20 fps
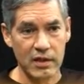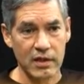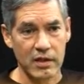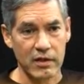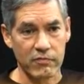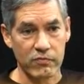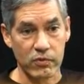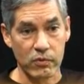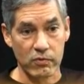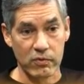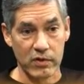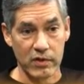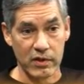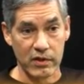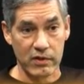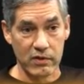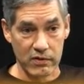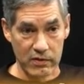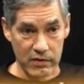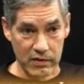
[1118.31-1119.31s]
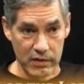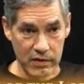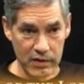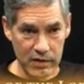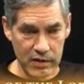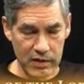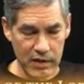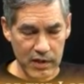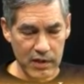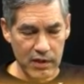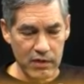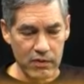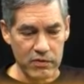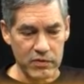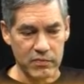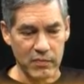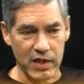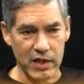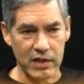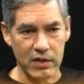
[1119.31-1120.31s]
If you were a girl, it
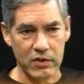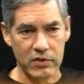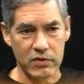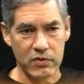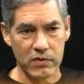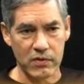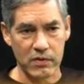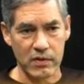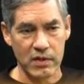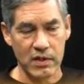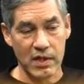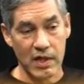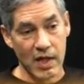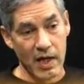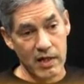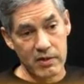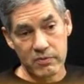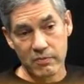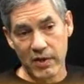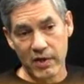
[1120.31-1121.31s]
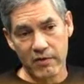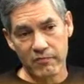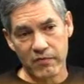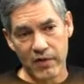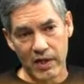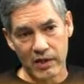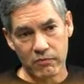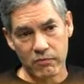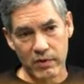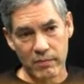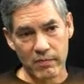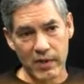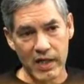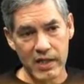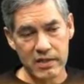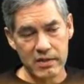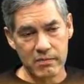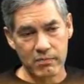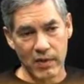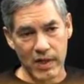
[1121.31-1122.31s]
was making sure. As a matter of fact, when
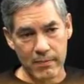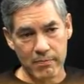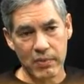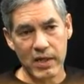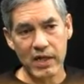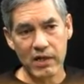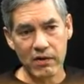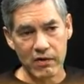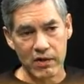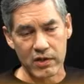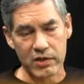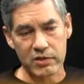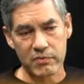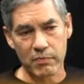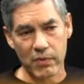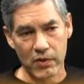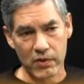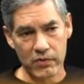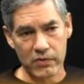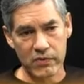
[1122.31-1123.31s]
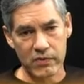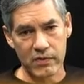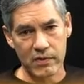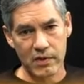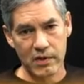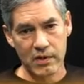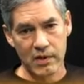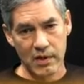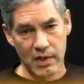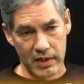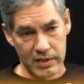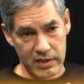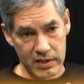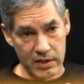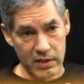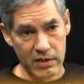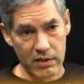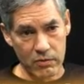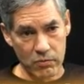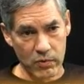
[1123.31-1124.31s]
my parents both
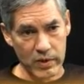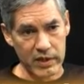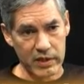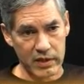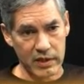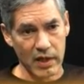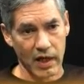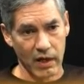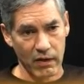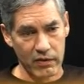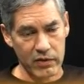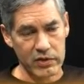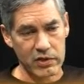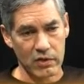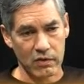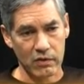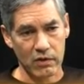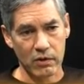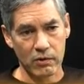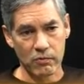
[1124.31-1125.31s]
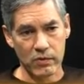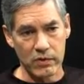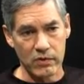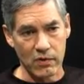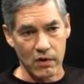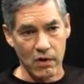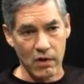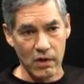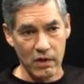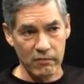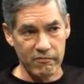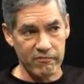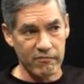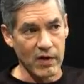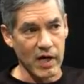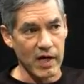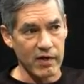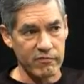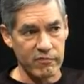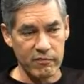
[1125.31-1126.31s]
attended Wheaton College, along with all
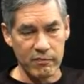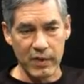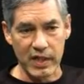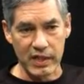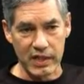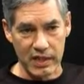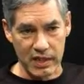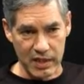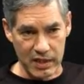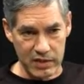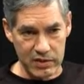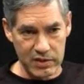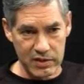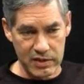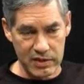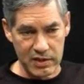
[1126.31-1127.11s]
5 of my aunts,